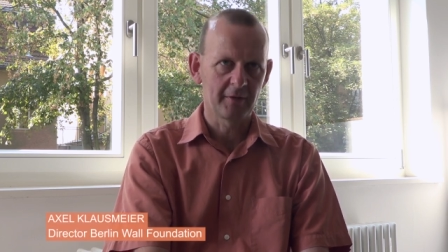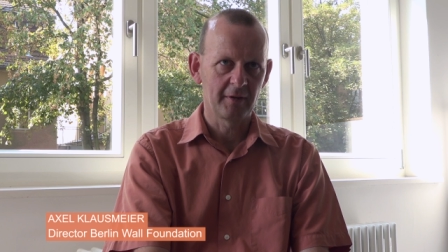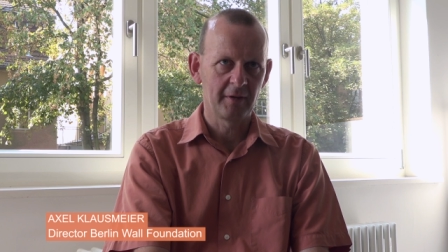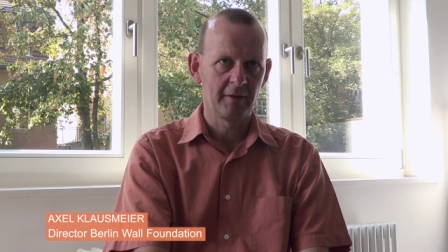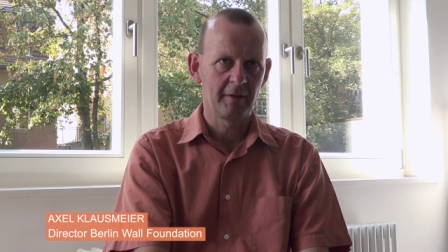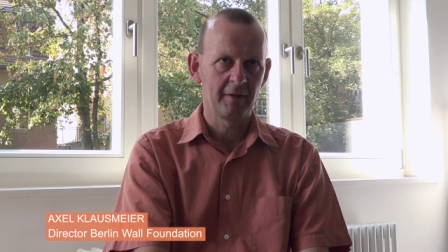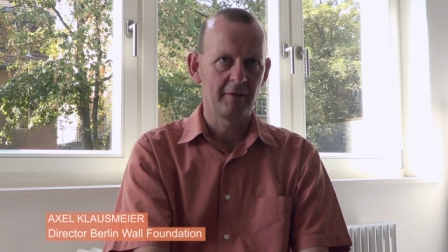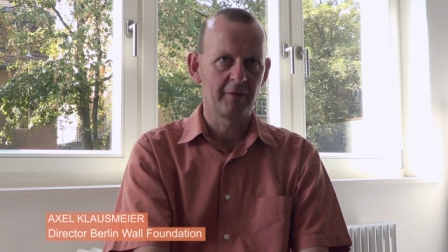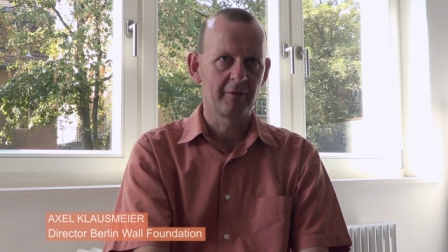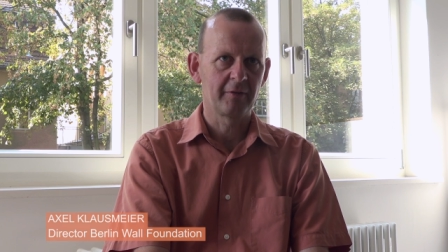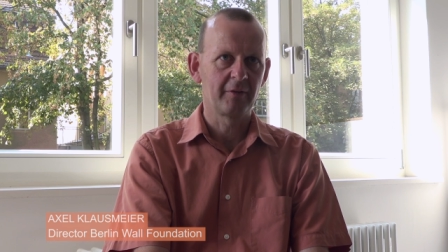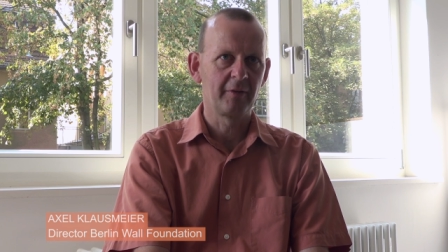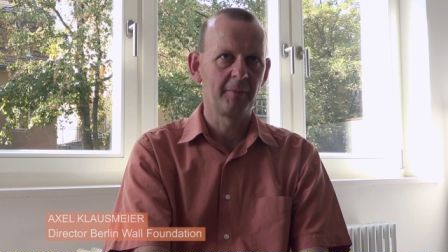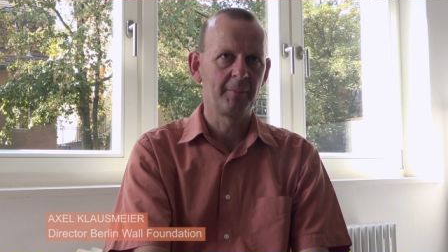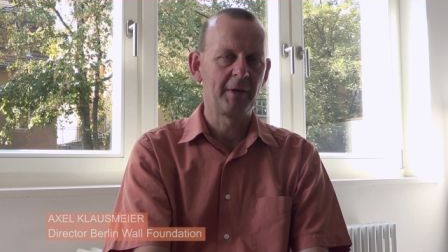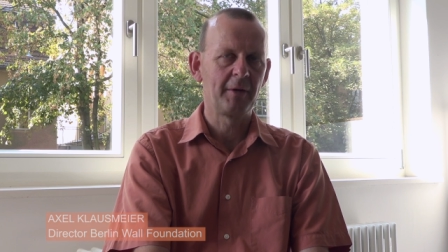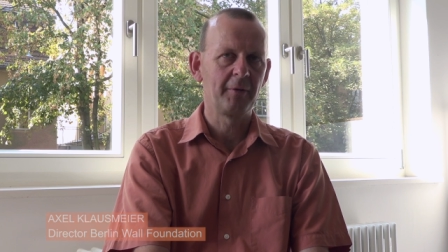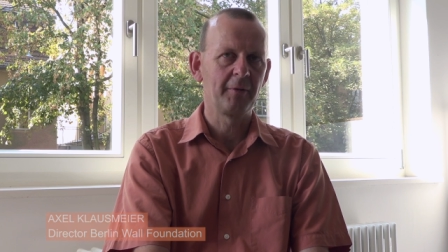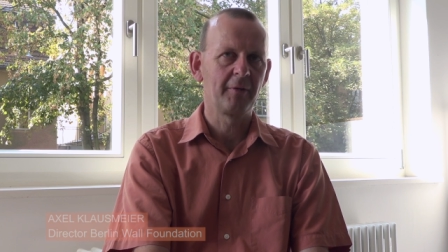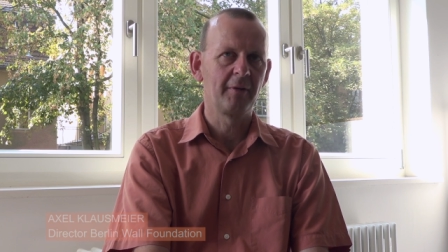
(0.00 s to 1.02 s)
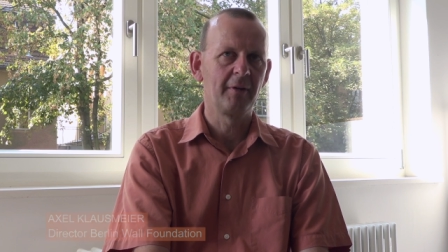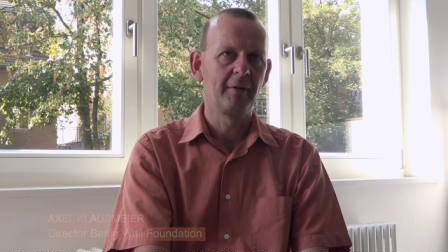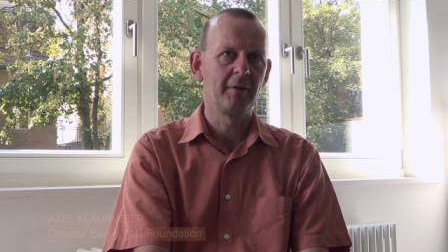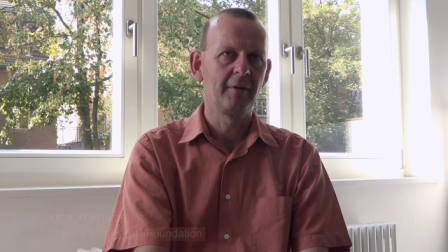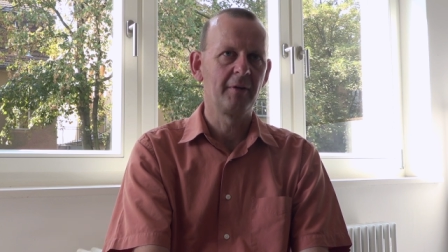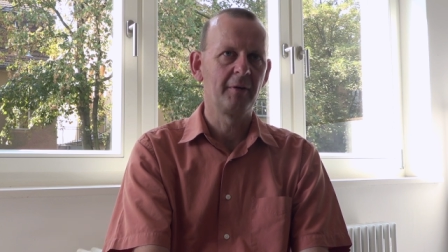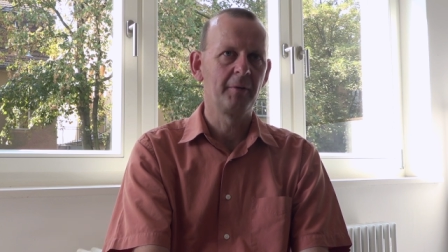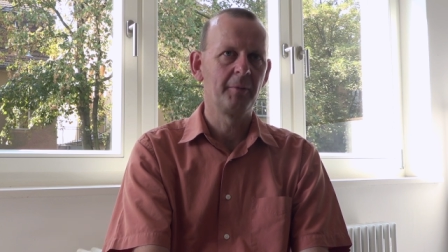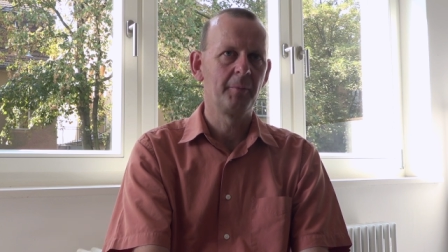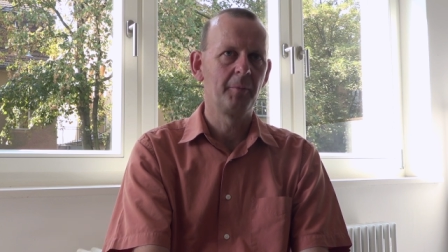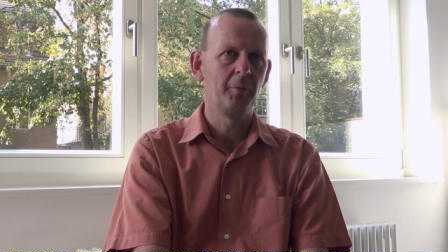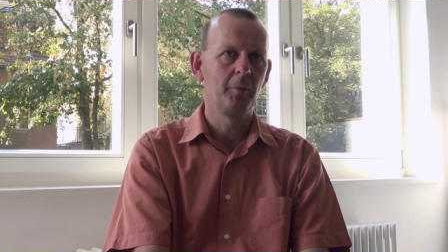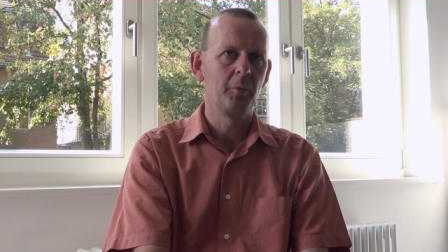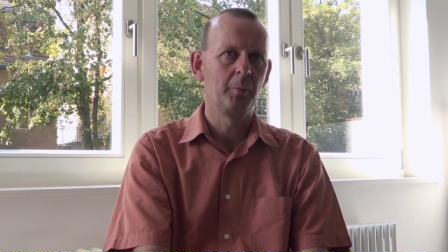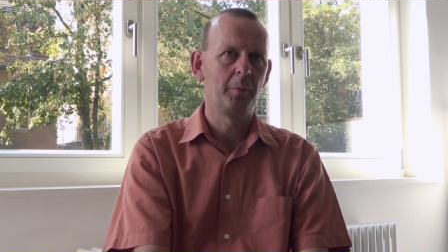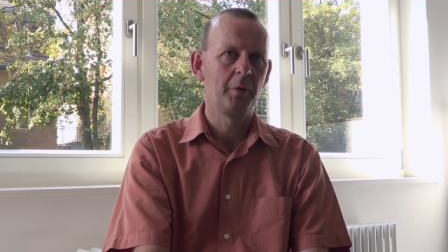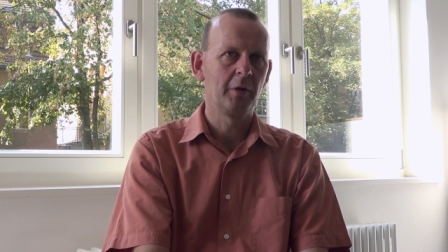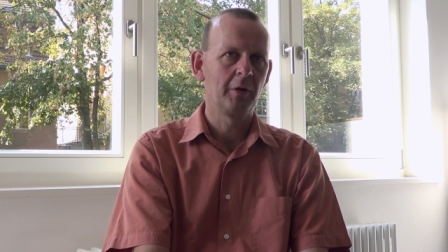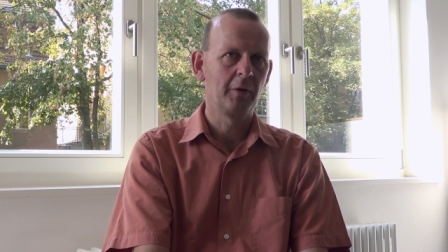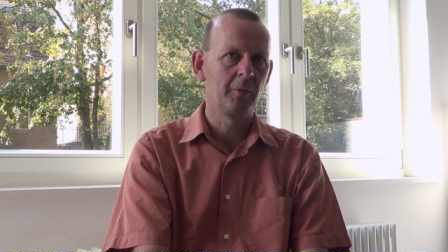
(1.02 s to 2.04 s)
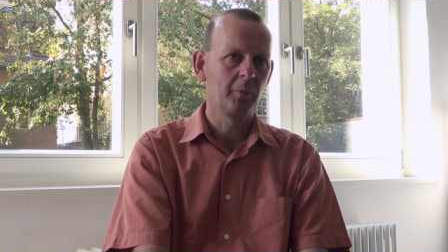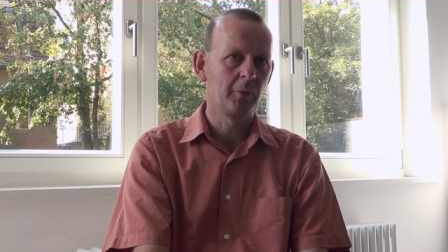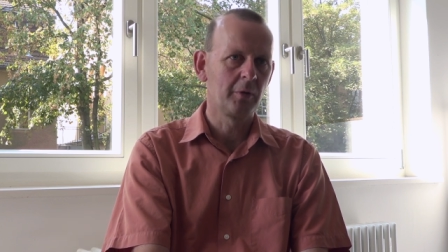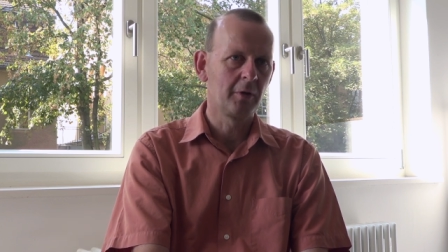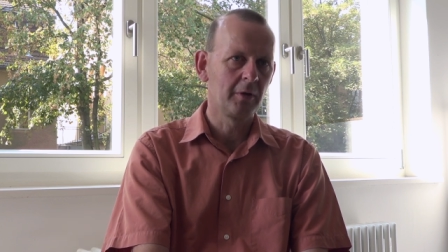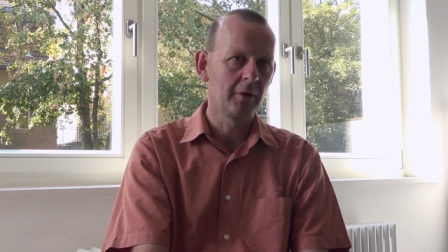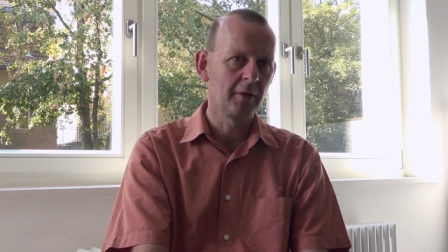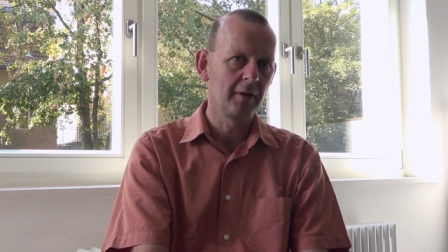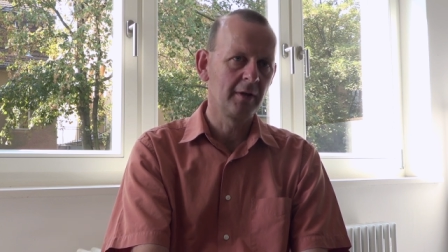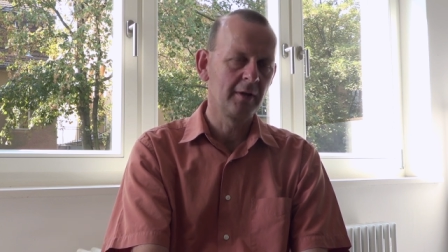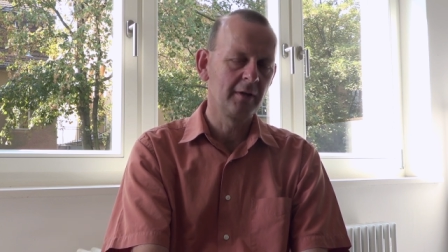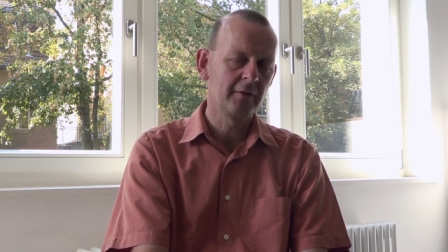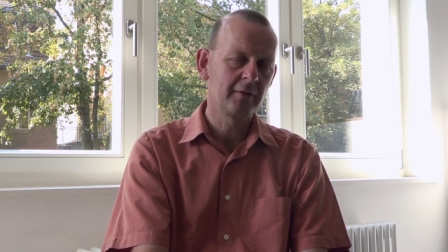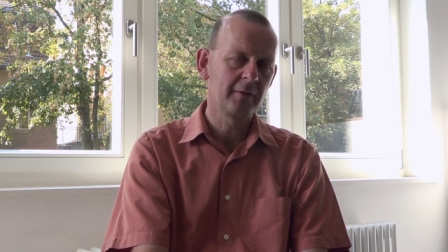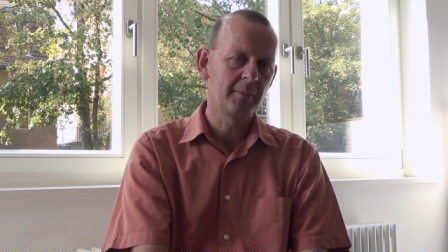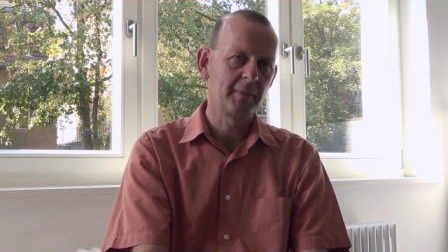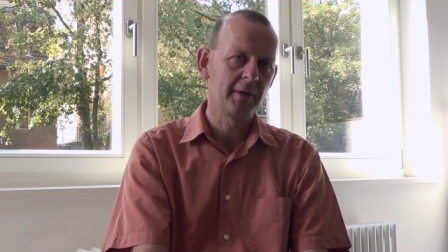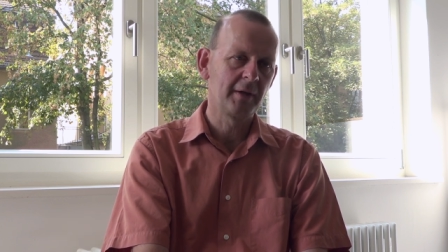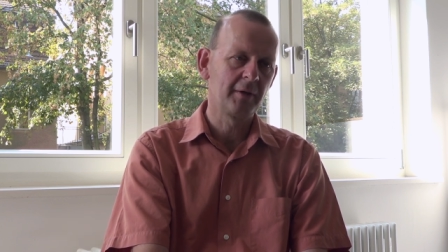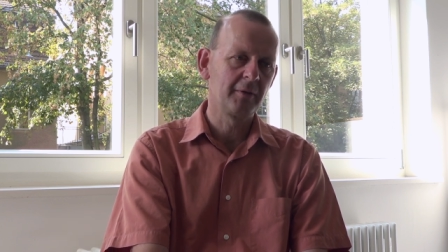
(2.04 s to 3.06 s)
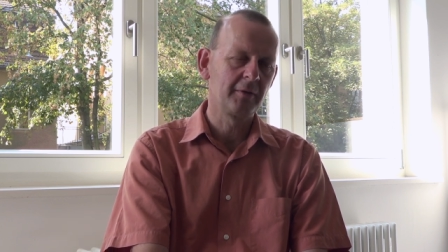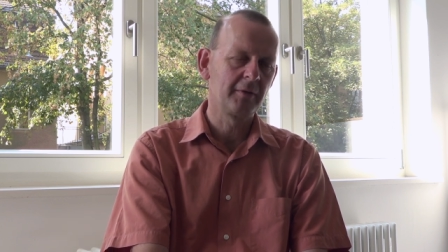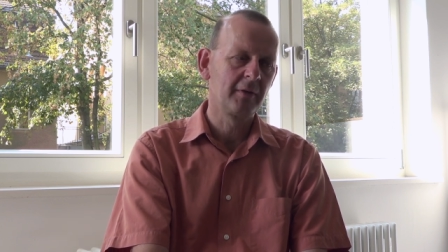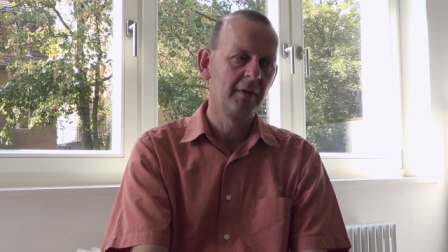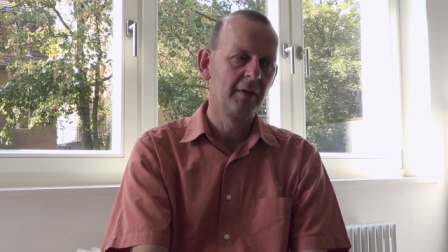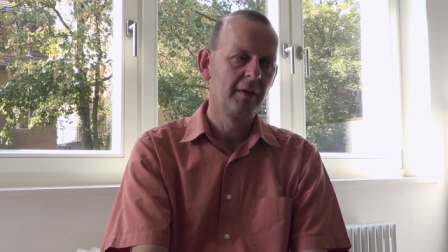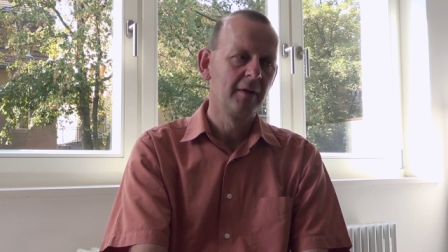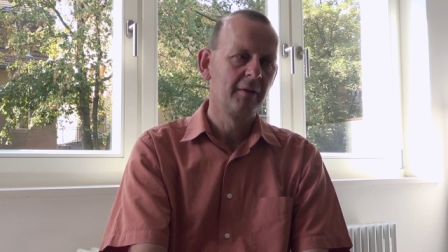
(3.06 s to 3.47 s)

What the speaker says: And it's about the Berlin Wall is about